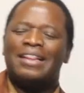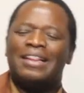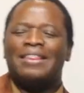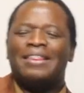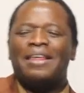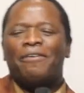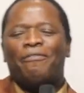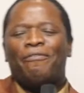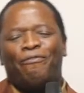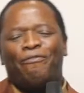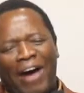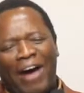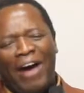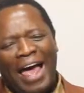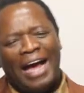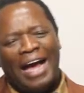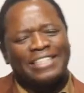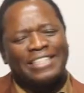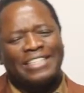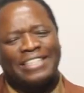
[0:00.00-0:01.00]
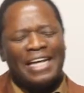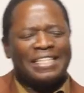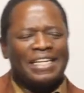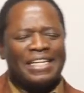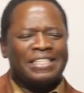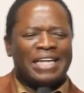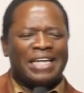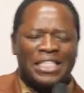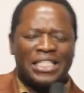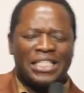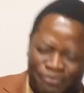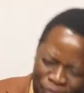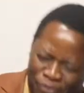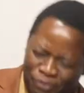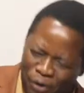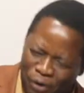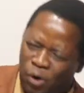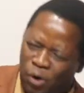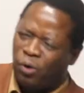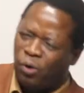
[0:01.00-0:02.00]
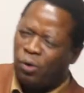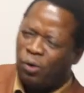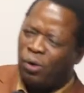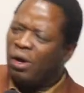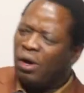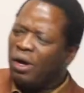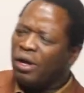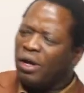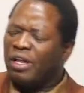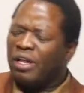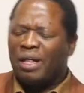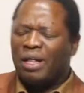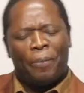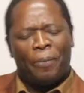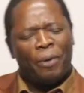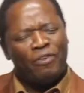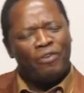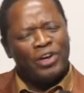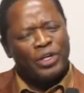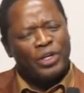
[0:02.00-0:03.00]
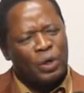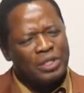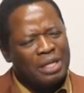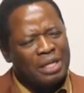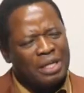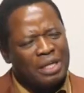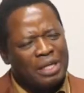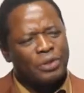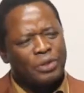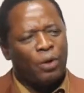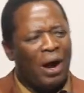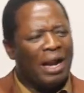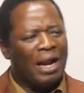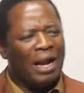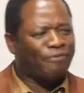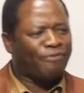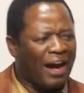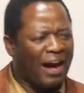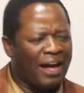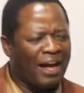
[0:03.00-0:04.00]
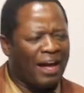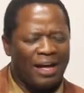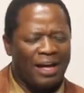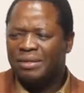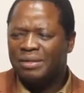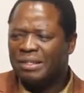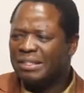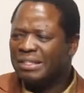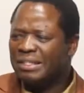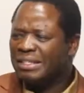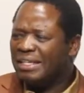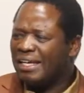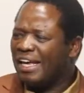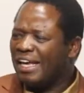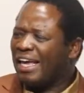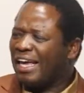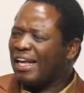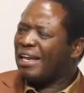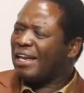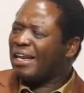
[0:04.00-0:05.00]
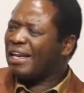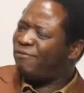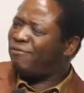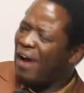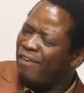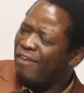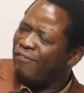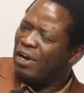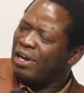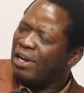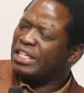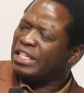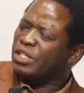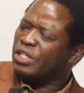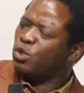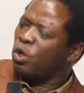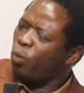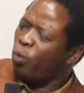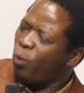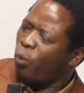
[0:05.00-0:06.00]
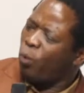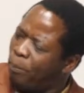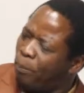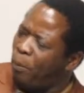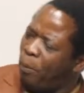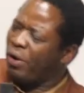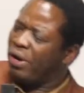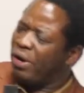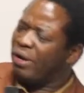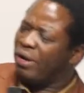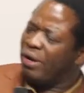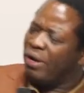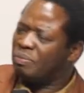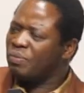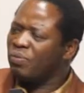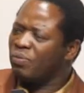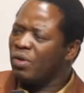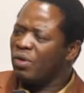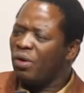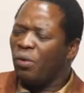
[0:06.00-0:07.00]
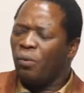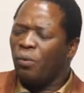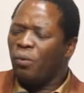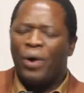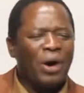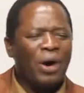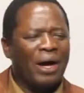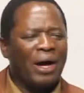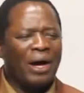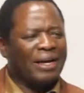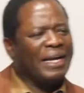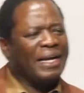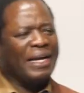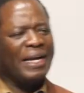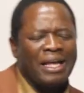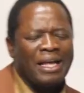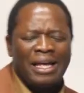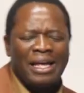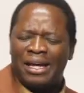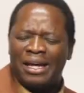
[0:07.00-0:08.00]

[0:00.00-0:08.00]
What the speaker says: The fire doesn't just fall. The prophet talks about a wildfire, a revival that is not word born, where you are running